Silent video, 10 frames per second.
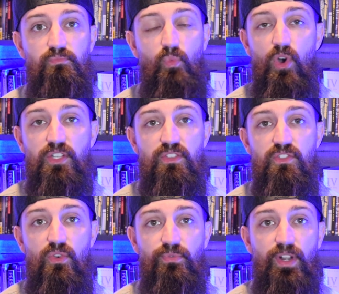watch
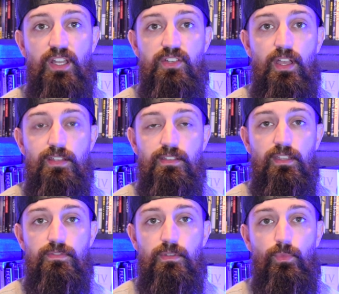this whole franchise
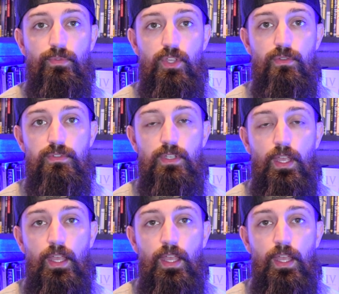and give some reviews.